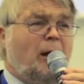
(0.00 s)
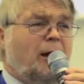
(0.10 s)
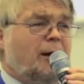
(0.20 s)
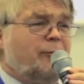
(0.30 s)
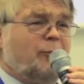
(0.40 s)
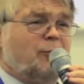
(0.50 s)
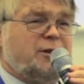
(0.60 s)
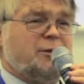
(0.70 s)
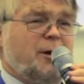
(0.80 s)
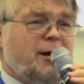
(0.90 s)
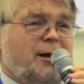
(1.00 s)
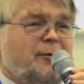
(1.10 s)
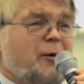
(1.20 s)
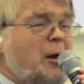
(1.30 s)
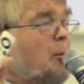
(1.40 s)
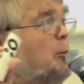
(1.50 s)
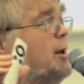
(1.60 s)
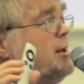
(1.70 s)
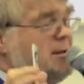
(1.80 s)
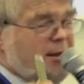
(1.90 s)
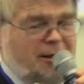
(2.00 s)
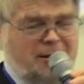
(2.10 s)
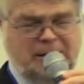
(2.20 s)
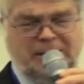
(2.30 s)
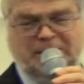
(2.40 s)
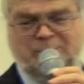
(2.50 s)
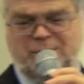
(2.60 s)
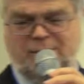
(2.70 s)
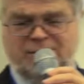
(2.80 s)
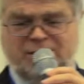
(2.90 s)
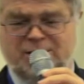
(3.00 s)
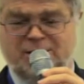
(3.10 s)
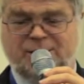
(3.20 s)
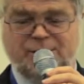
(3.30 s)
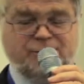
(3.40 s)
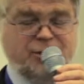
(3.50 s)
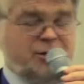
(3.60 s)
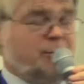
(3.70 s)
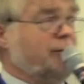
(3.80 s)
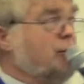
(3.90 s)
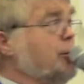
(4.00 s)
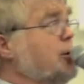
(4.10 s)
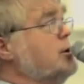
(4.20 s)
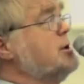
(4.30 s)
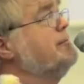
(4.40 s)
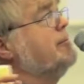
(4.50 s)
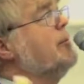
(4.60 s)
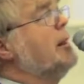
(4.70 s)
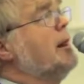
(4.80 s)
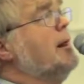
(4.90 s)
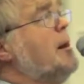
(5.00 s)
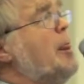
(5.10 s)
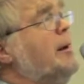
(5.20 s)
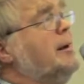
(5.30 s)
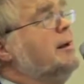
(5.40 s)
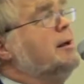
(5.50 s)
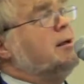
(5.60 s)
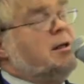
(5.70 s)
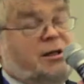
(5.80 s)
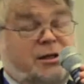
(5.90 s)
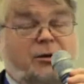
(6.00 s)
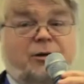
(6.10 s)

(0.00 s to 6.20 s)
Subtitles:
which is where I live. But it's not as easy to use as some I've come across. So